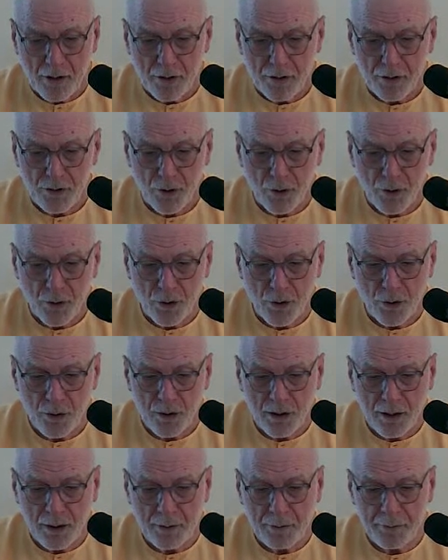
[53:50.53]

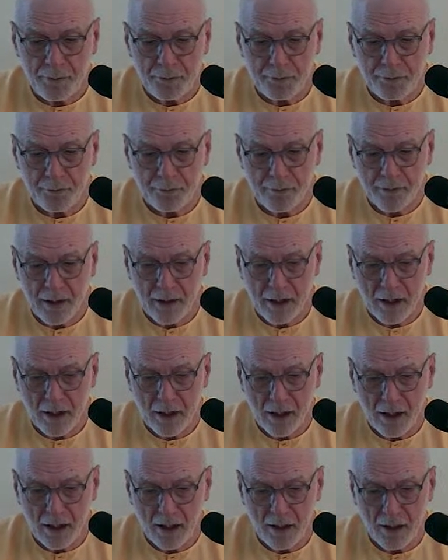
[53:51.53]
So
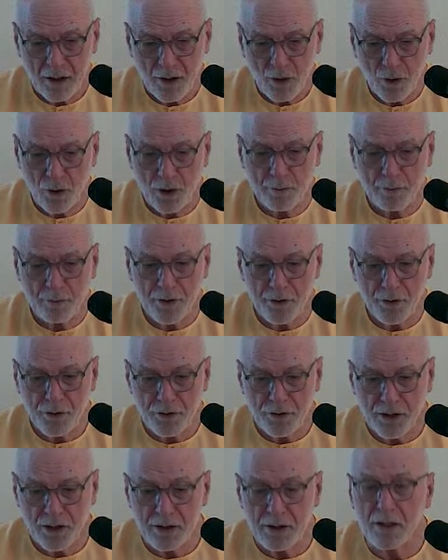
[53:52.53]
Holy Mother
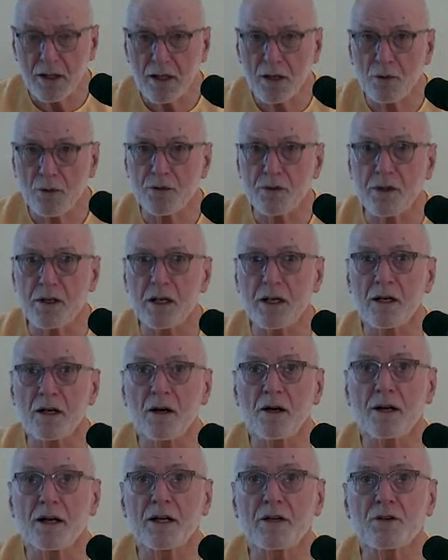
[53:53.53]
said that he was the
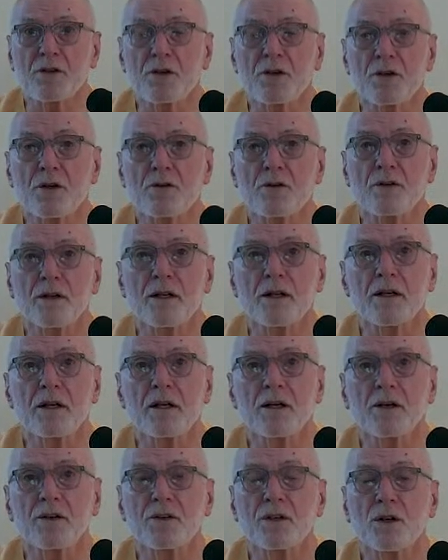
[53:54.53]
incarnation of
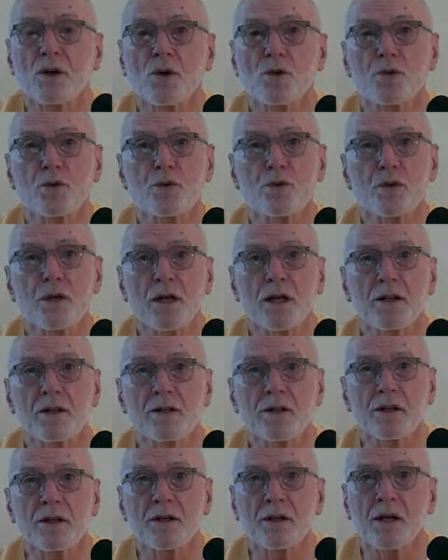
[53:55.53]
India. She also
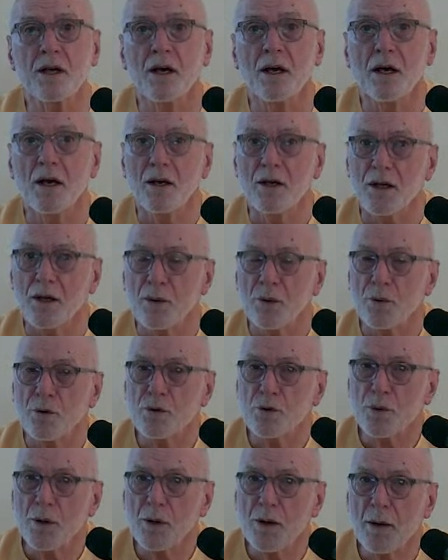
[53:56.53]
said that it was
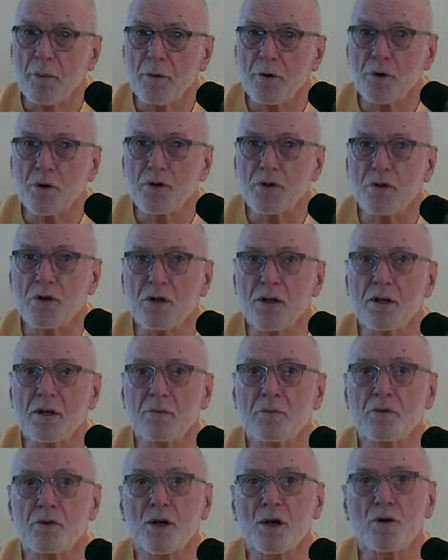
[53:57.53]
Sri Ramakrishna
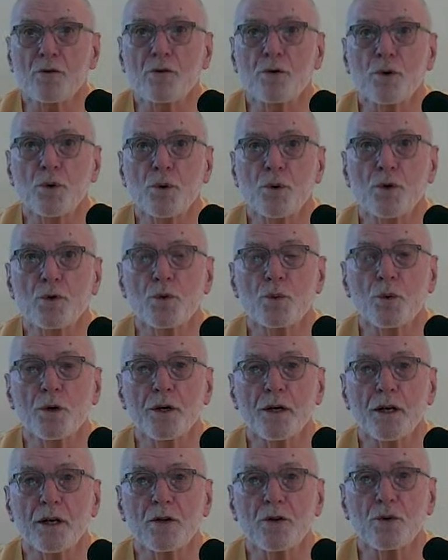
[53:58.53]
himself who was
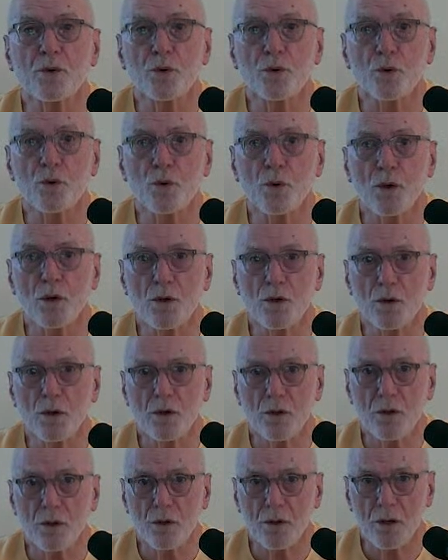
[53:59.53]
working through
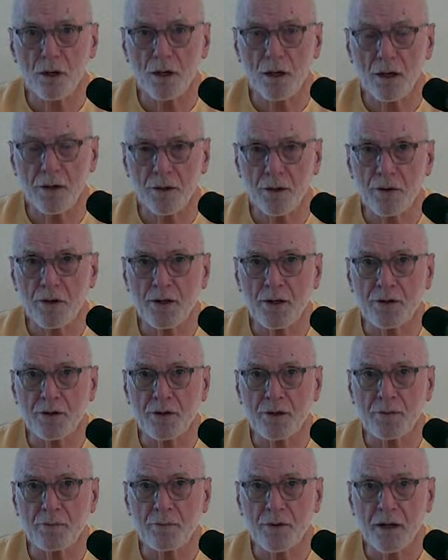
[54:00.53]

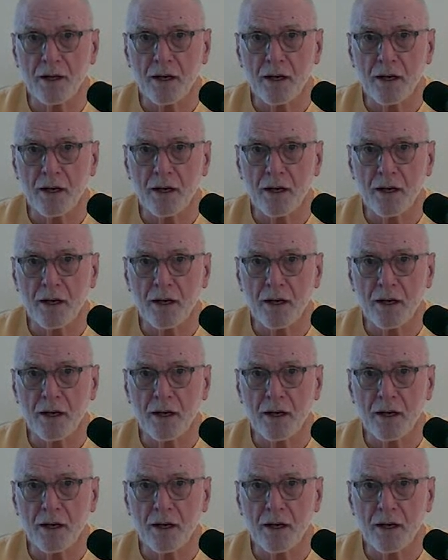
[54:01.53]
Narendra.